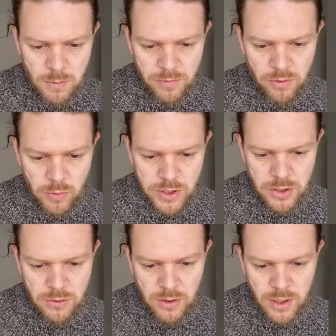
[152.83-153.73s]
but before we
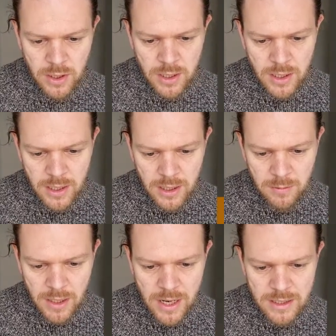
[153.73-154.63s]
do,
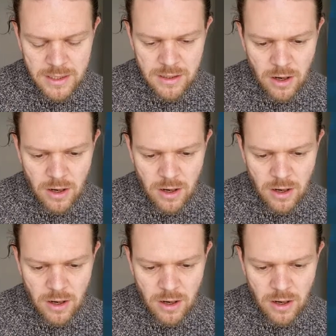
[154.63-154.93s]
let's